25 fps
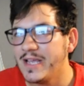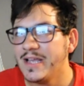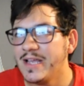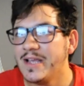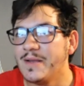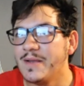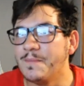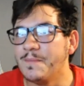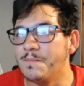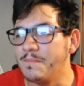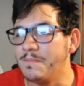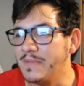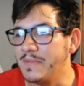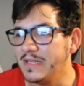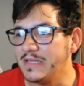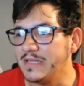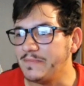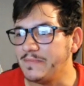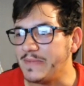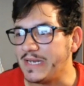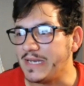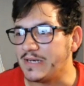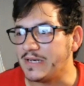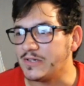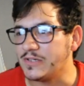
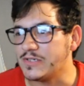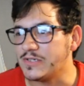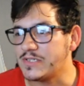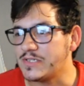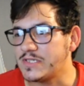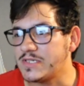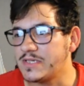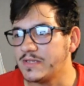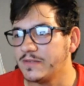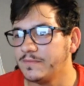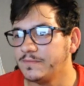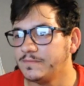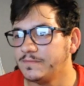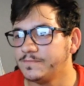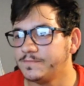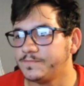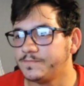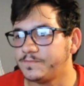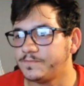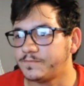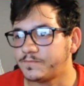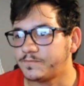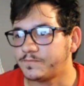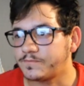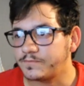millimeters,
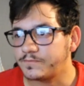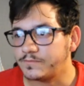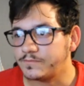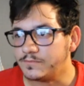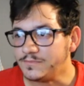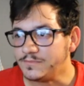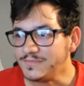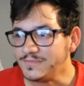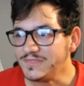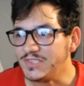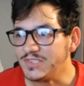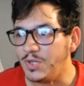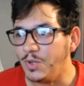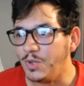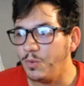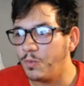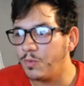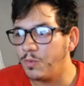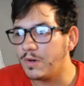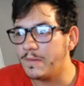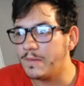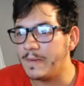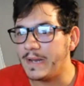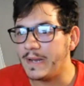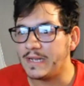or
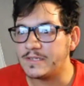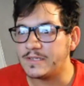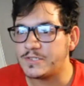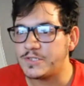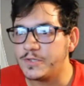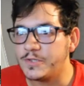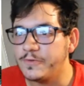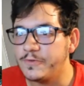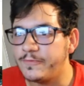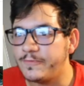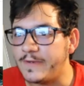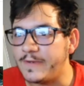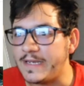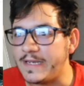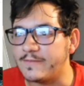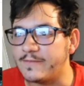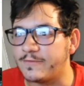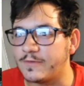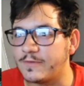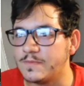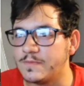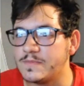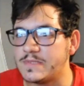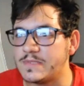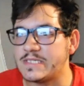about two feet
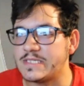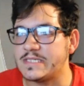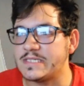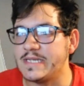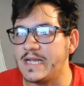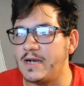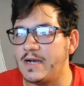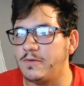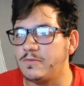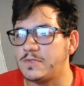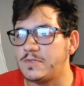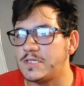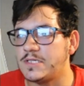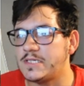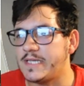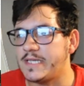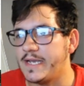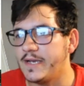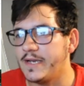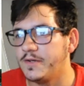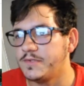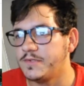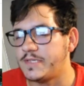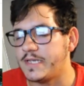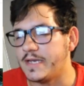from snout to
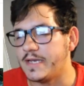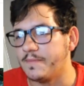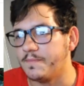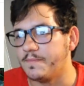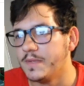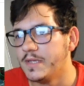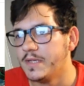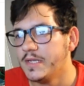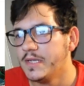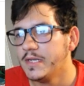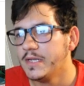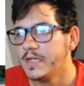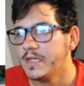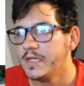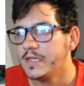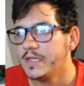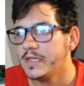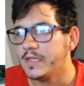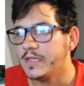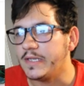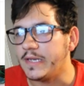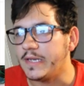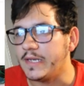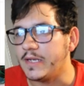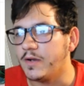tail tip.
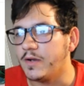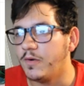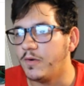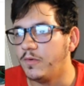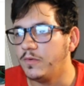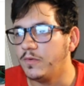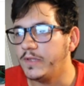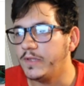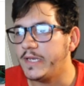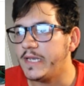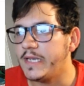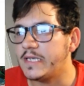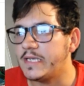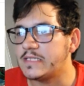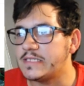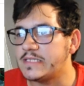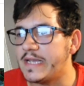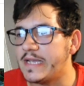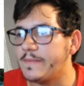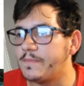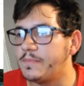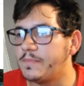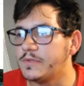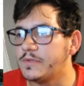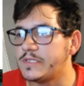The only
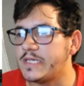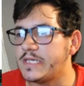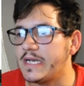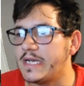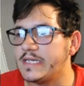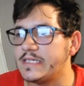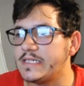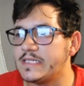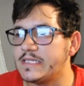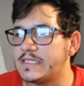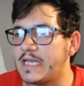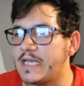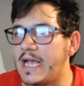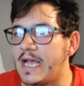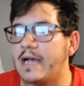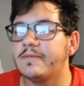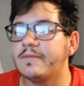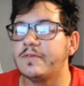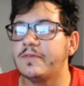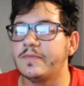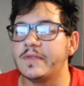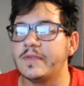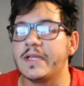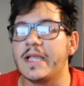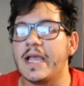example scientists have
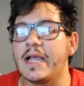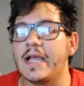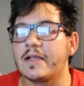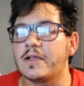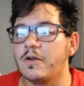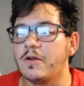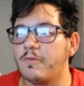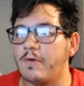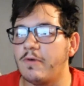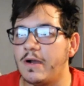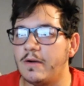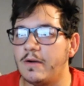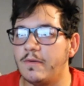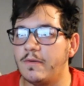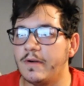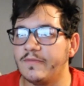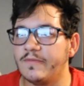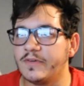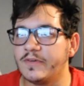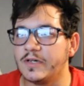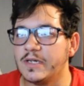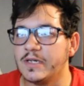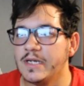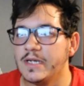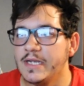of the gecko,
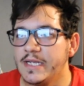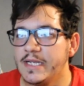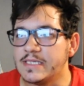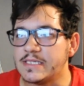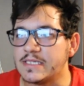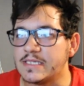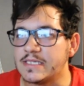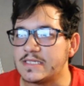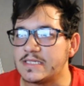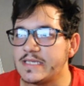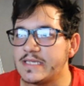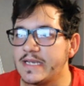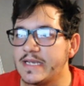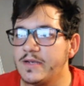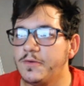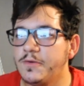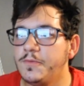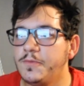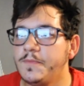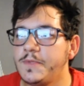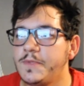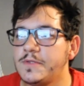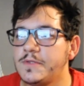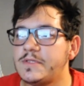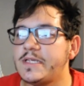however, is a single
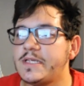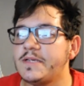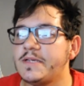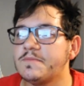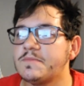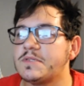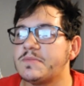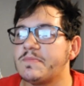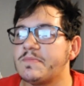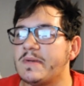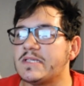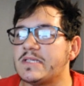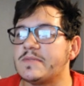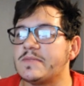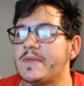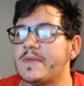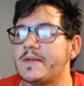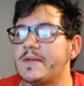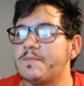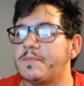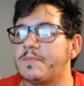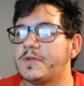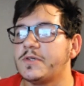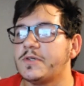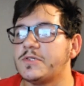museum specimen
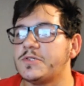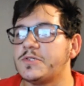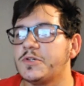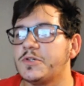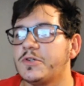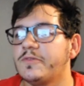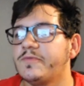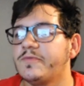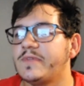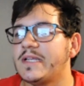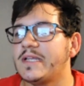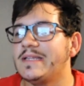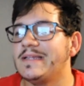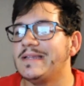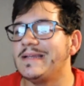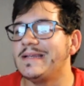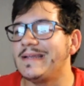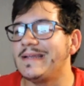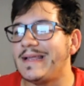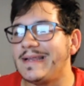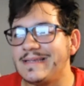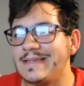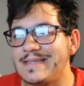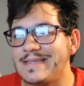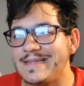preserved in the
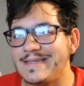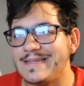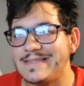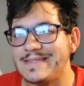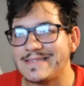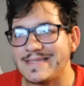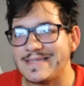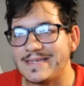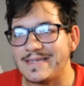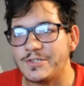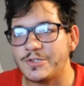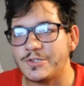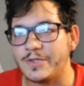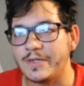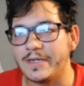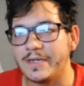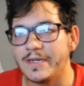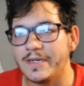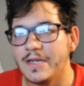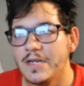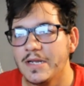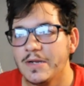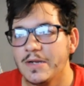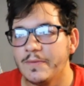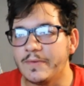19th century
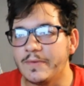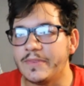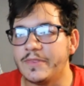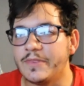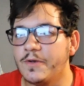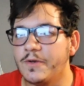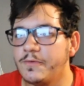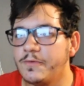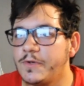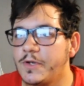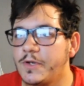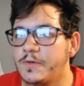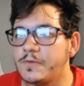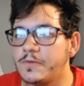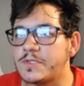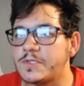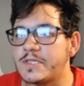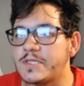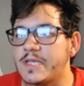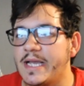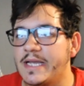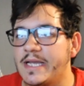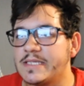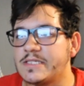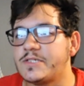with no notes
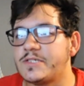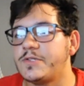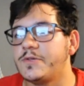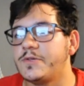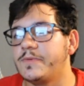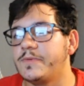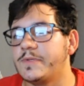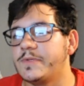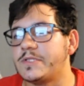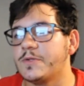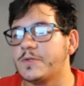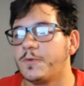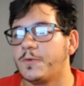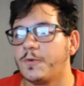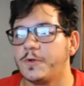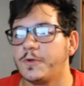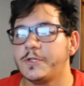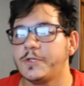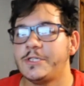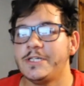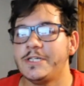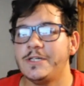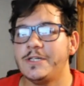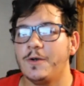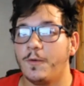as to its
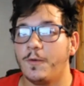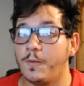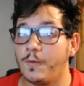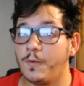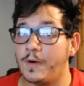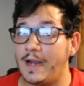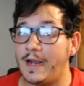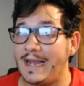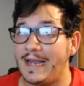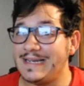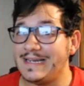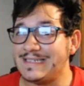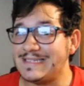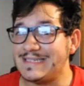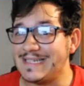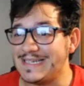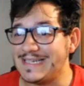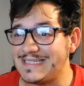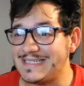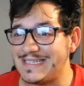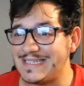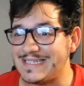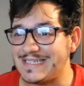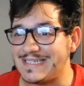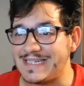origin or
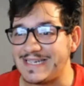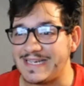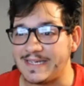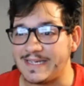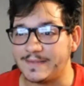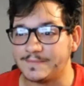identity.